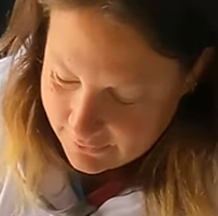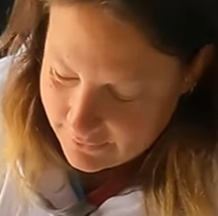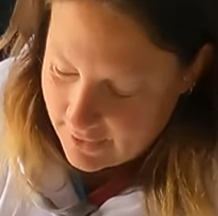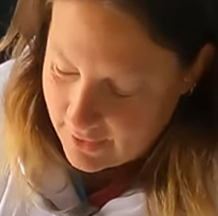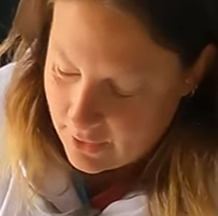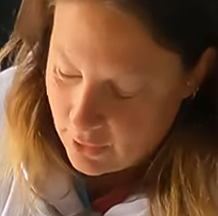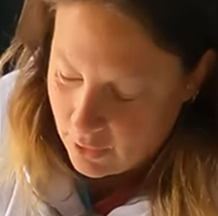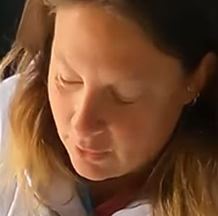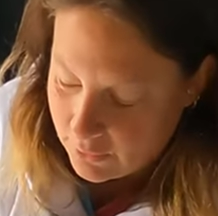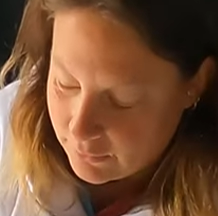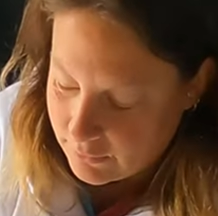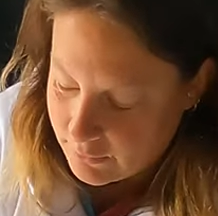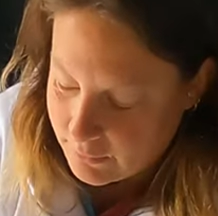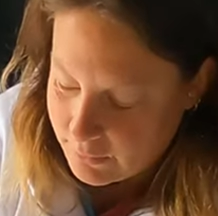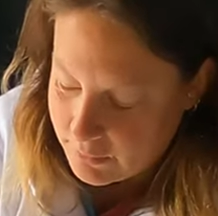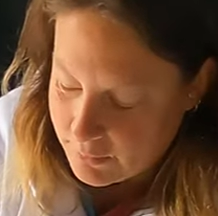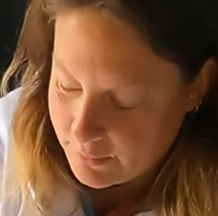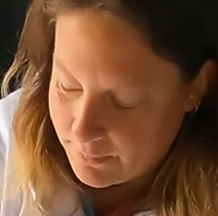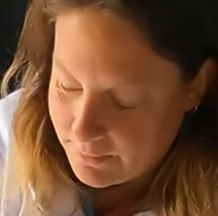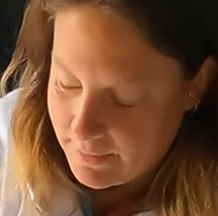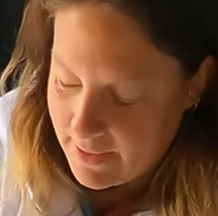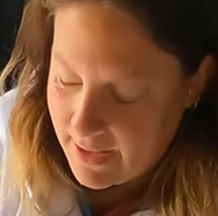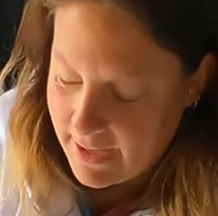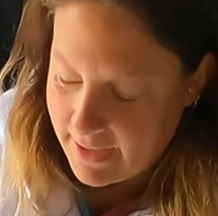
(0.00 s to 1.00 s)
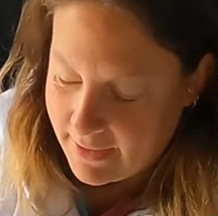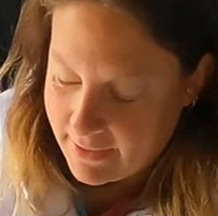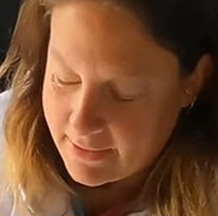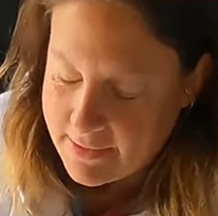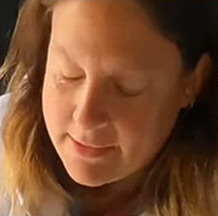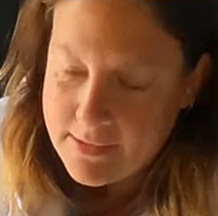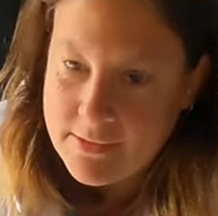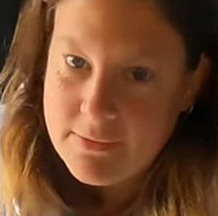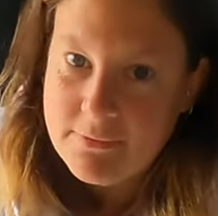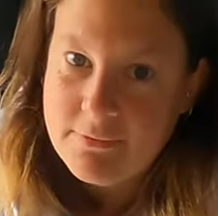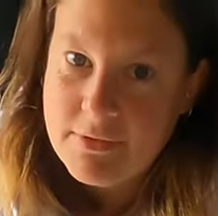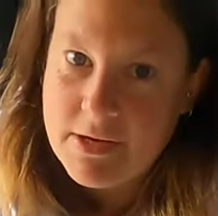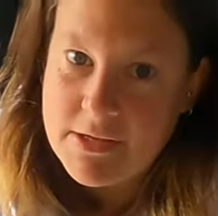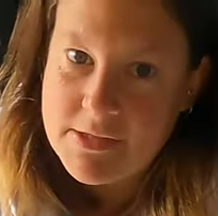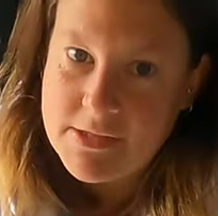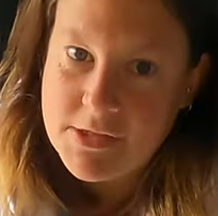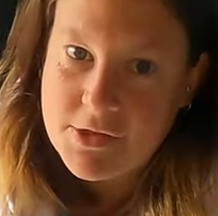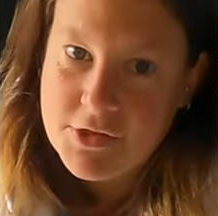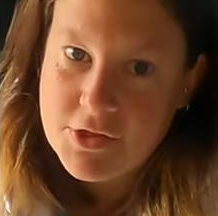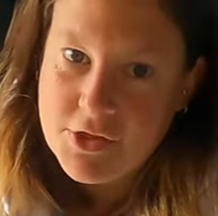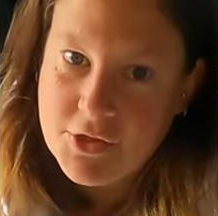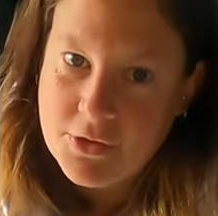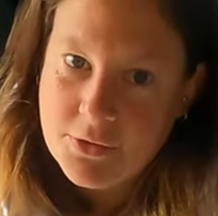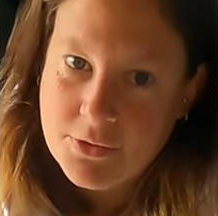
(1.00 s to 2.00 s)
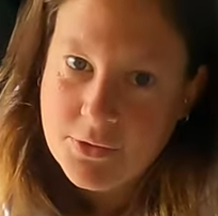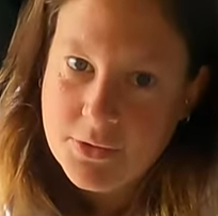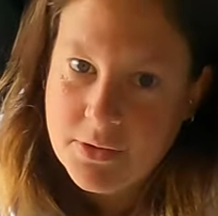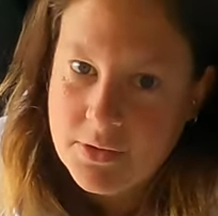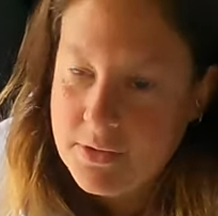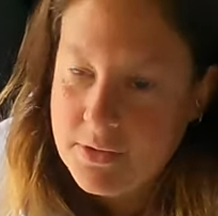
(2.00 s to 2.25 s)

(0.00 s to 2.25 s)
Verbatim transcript: that horrible black residue